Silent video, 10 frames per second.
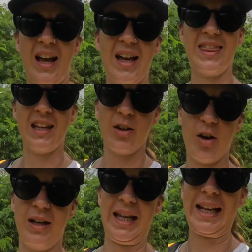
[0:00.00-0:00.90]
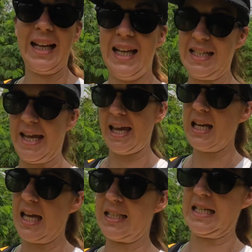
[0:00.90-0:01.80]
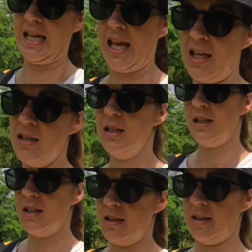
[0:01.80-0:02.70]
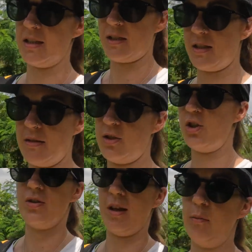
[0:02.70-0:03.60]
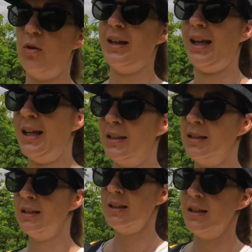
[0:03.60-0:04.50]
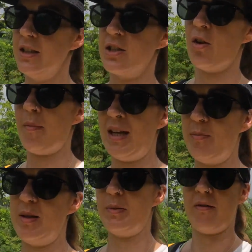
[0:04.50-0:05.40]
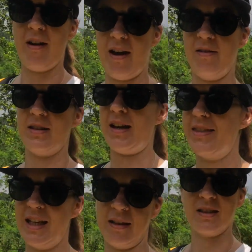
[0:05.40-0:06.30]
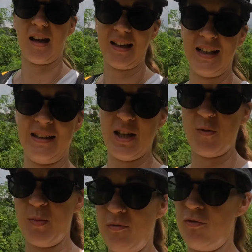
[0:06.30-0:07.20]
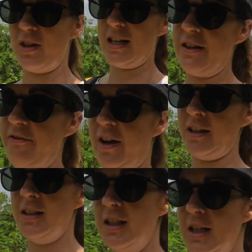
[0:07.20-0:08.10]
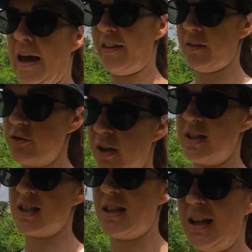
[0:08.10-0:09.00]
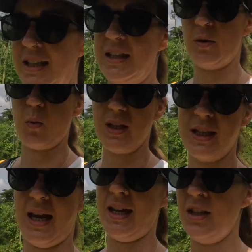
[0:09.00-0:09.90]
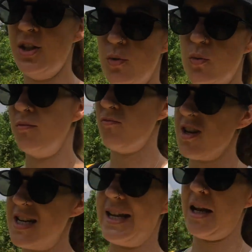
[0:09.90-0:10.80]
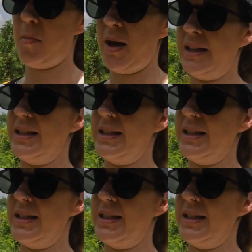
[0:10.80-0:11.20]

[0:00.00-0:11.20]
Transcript: I think on a clear day like today, it's Tuesday morning, there's not many people around, I think cycling this would be really fun. I think if you tried to cycle it at the weekend, you wouldn't really get a bike